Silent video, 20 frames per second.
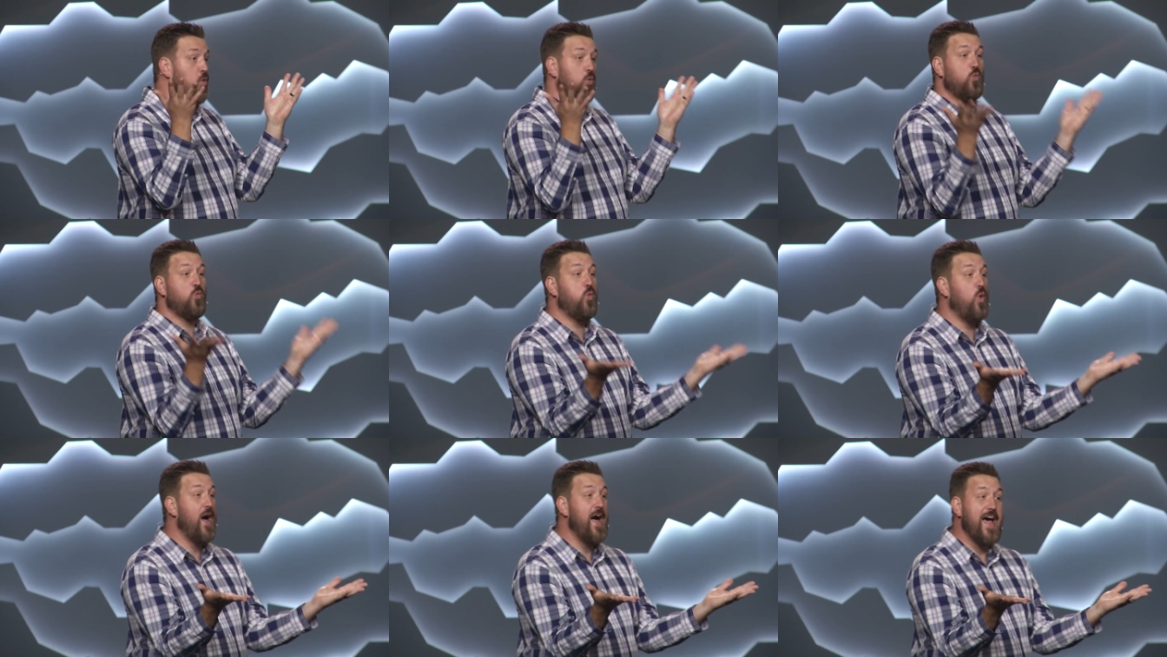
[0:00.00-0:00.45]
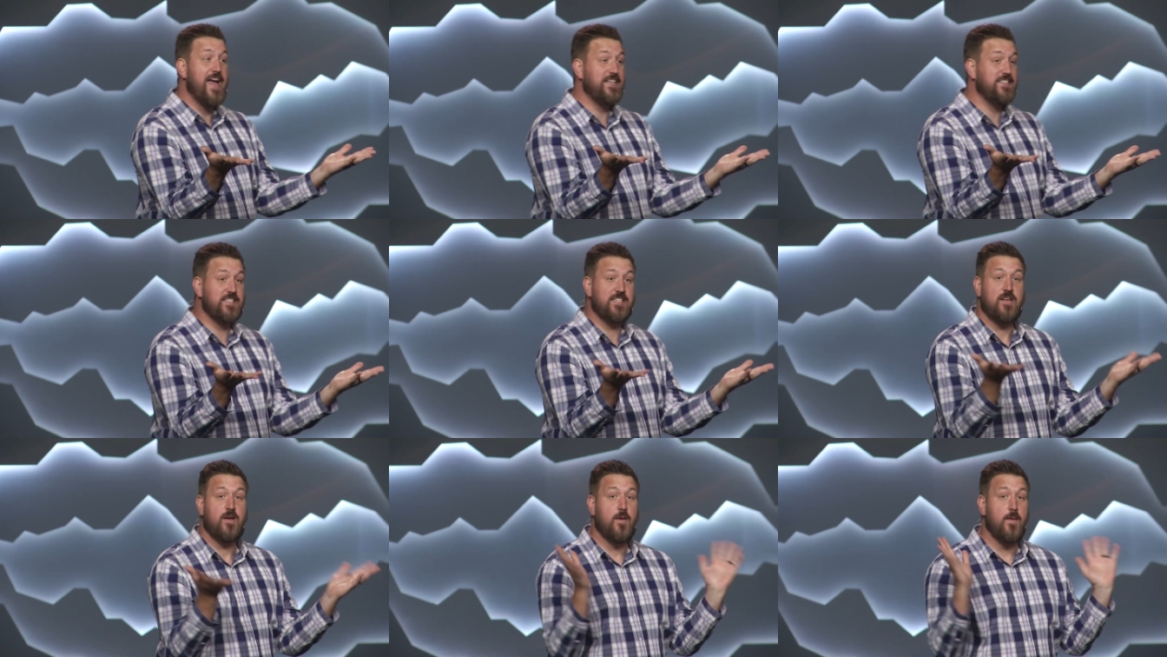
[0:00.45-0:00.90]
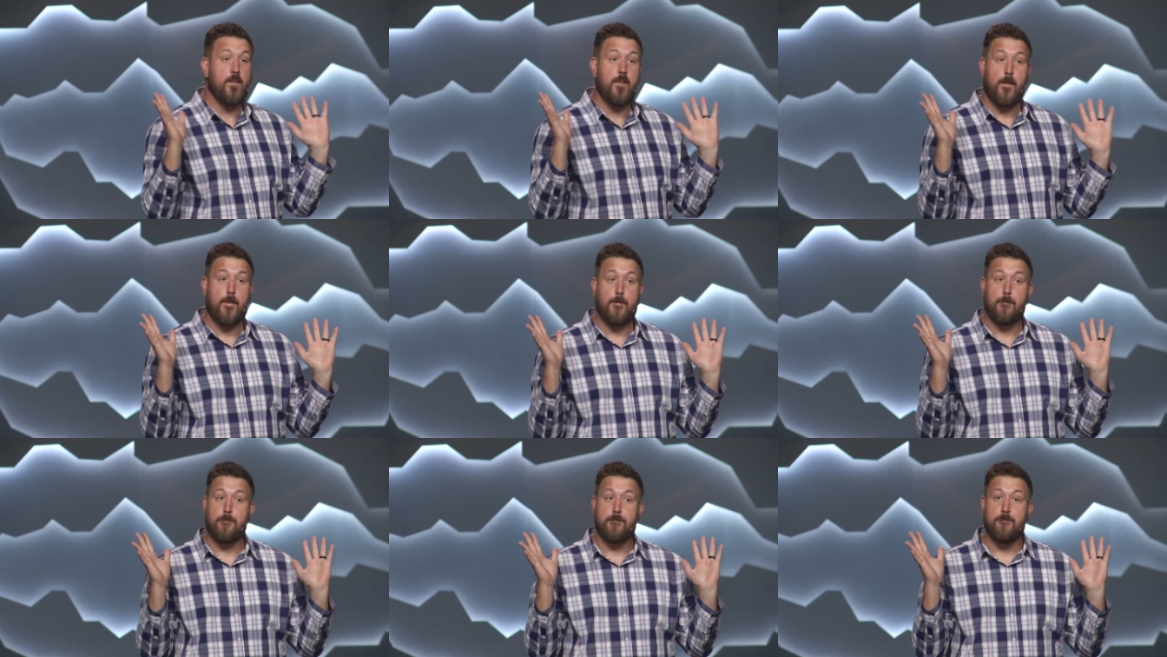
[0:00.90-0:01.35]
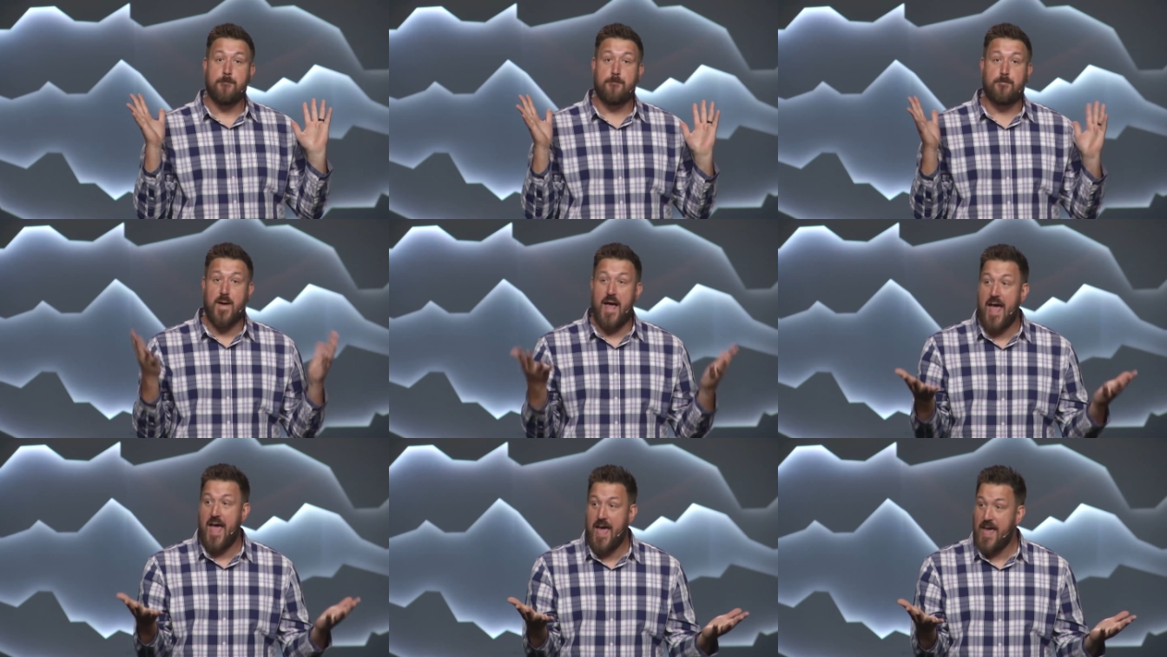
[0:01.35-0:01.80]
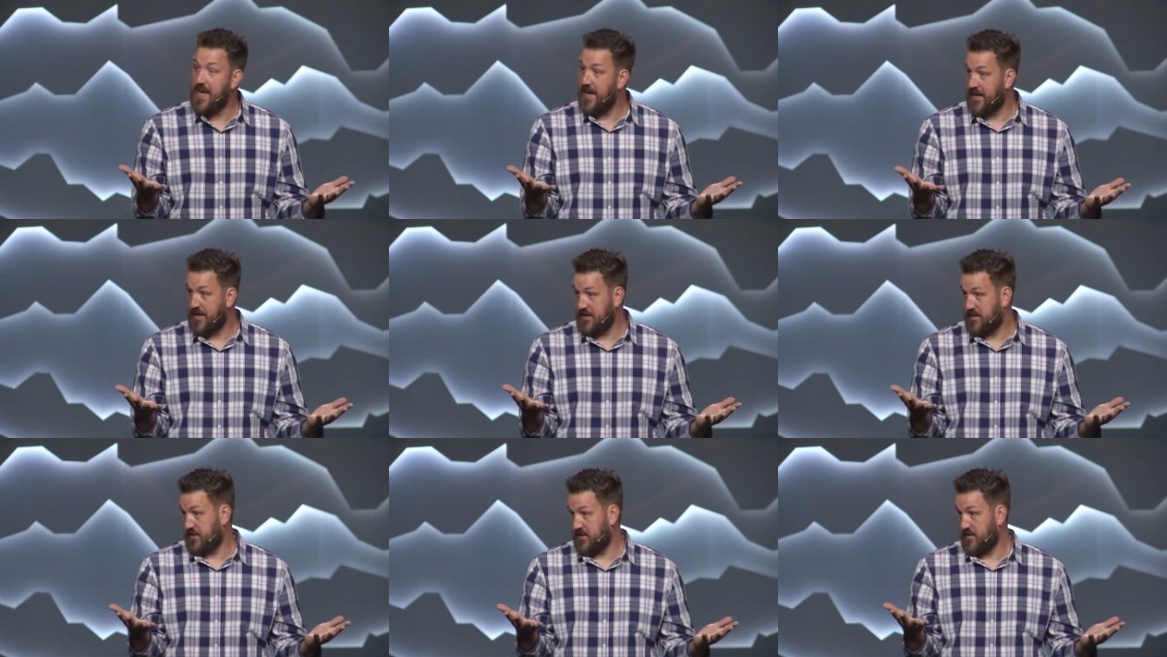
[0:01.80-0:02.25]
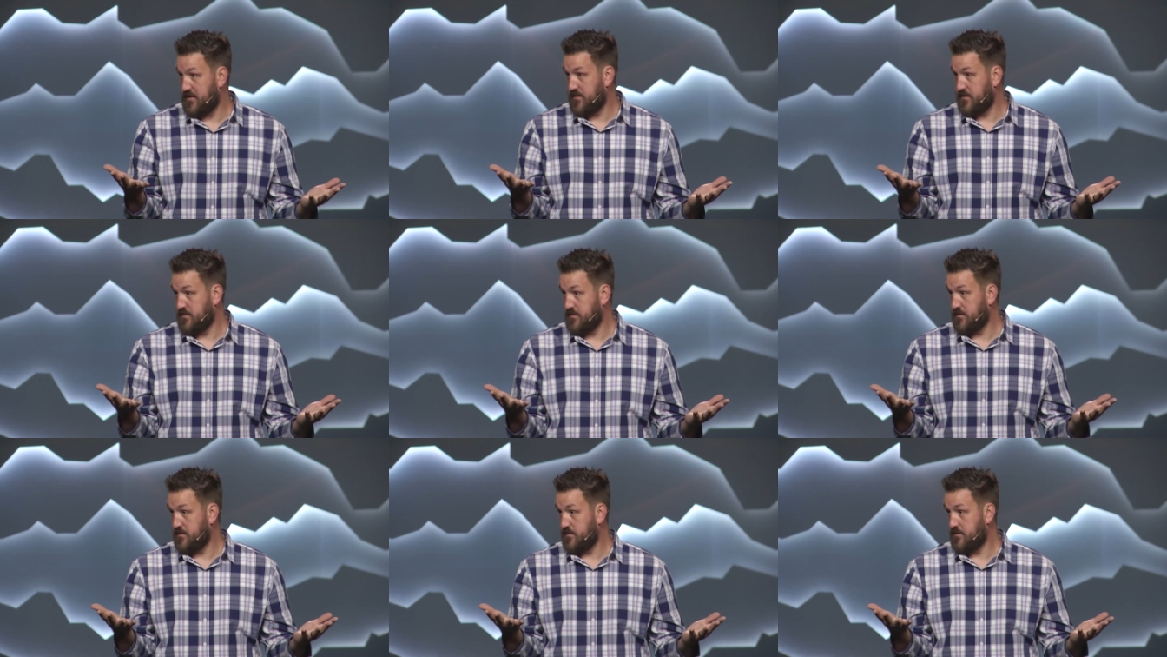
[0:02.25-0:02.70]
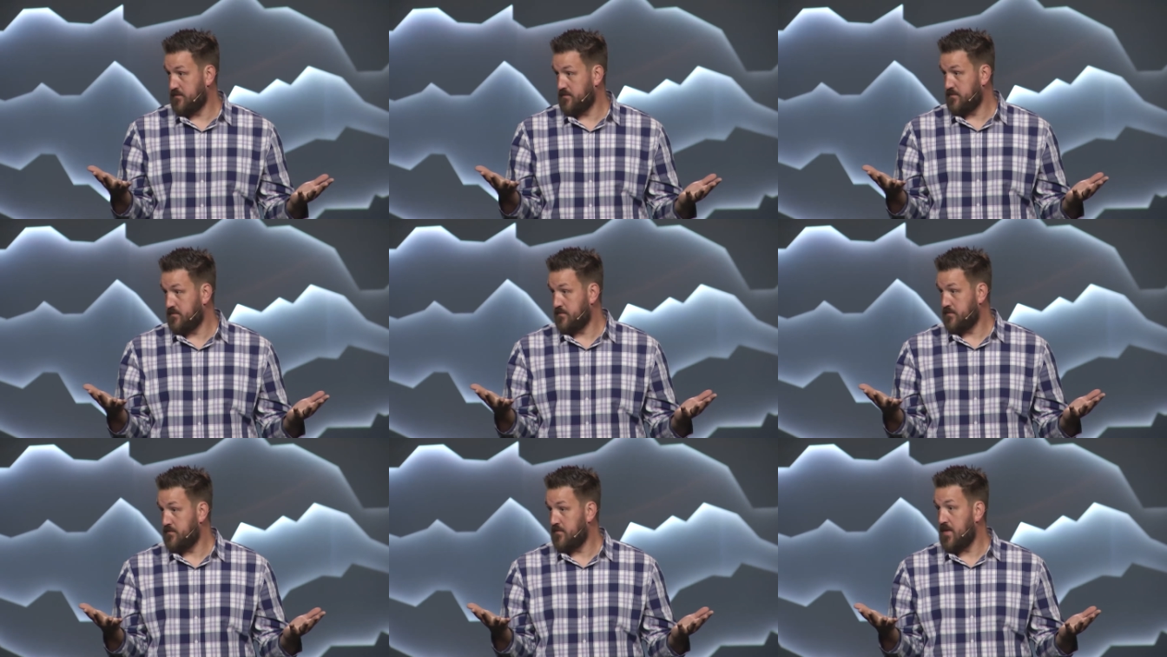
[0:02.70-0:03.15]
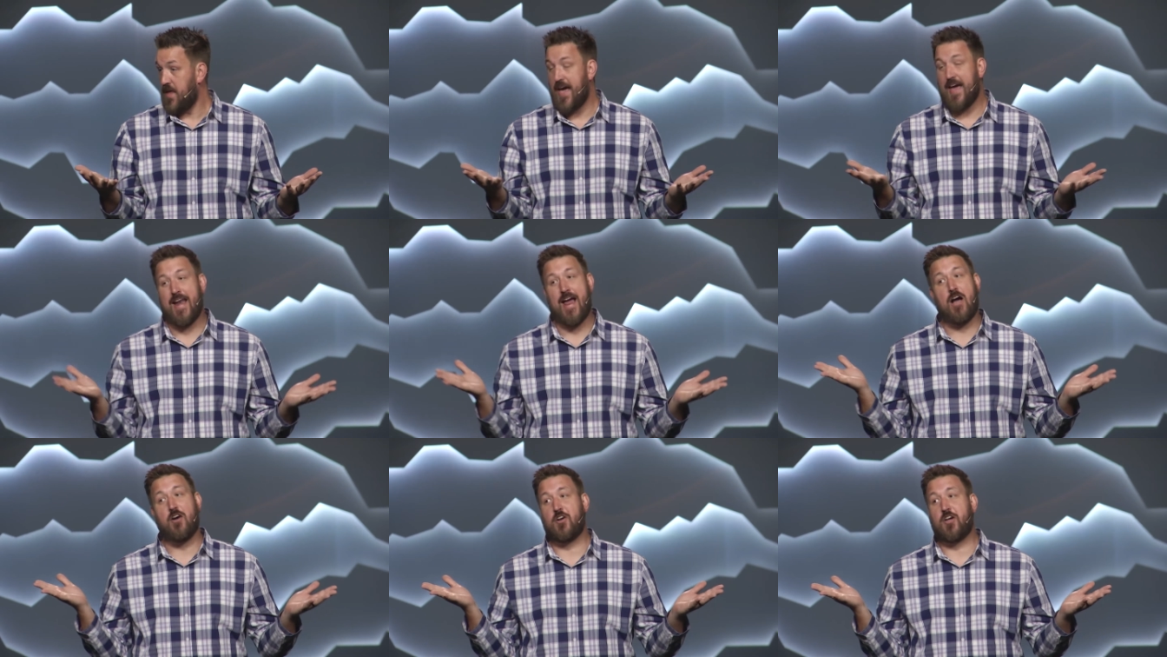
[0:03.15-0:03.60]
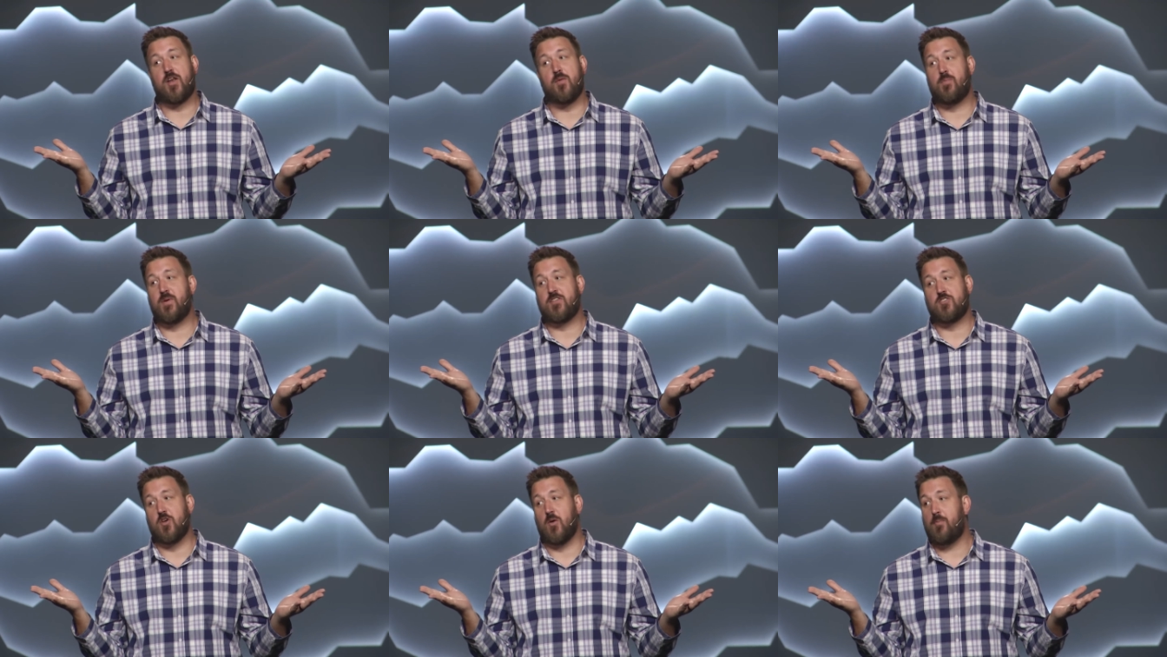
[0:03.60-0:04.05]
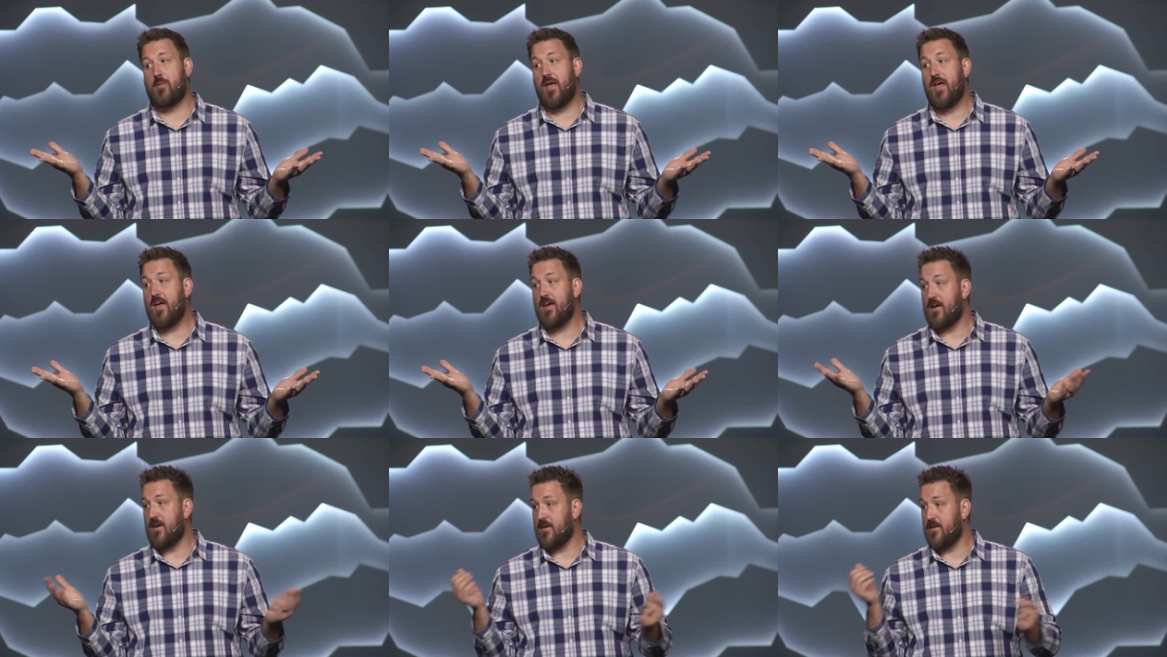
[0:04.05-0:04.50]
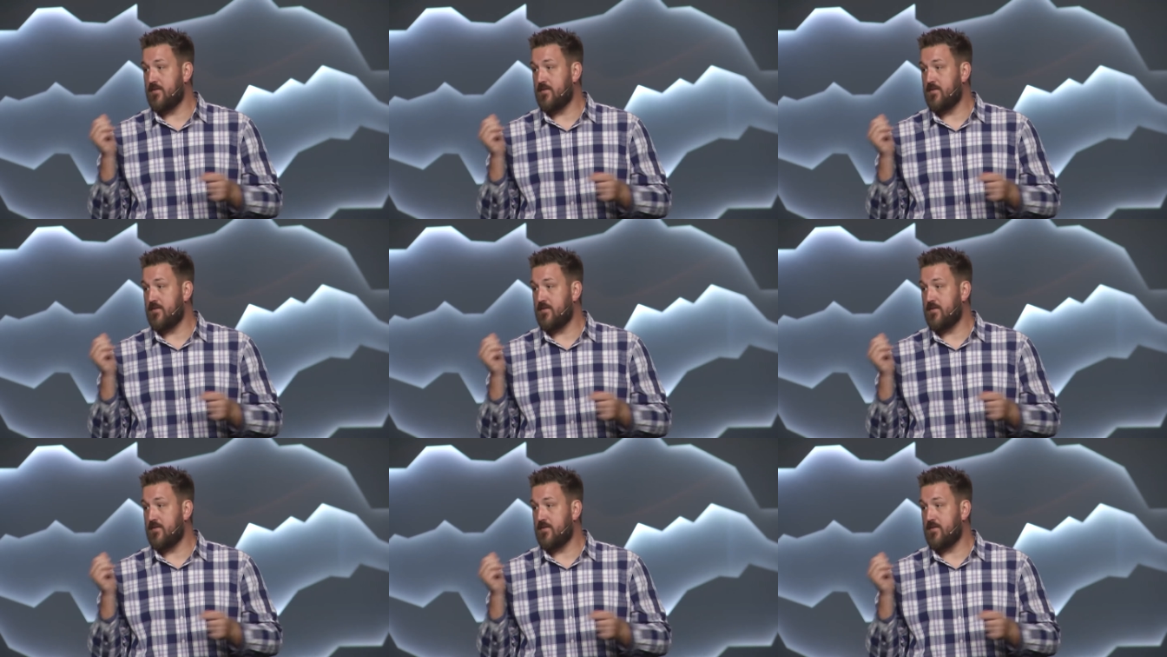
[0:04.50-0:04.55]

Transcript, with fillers: What banged? And how could it be so big?